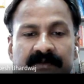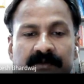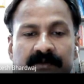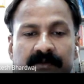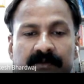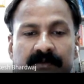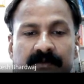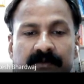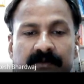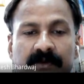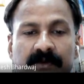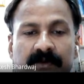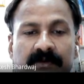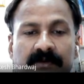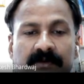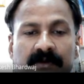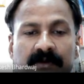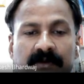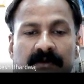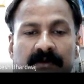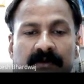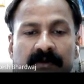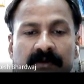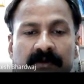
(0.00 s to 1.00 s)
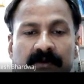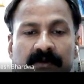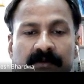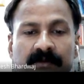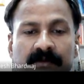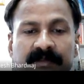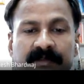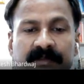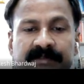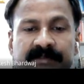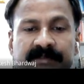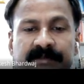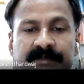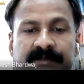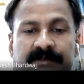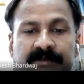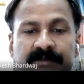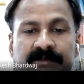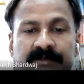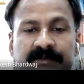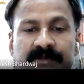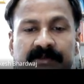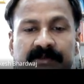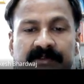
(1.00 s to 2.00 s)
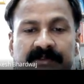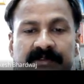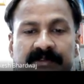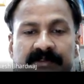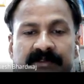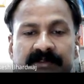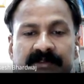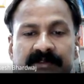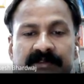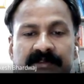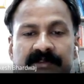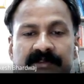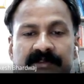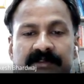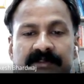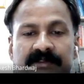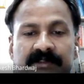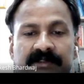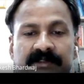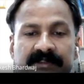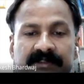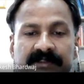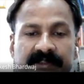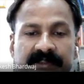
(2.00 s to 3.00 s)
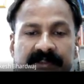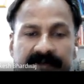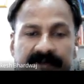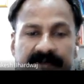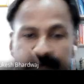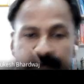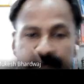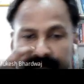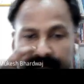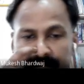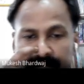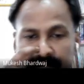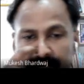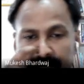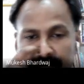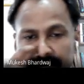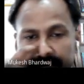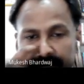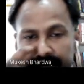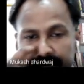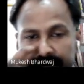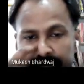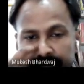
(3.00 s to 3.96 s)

Not all orbits produce constructive interference.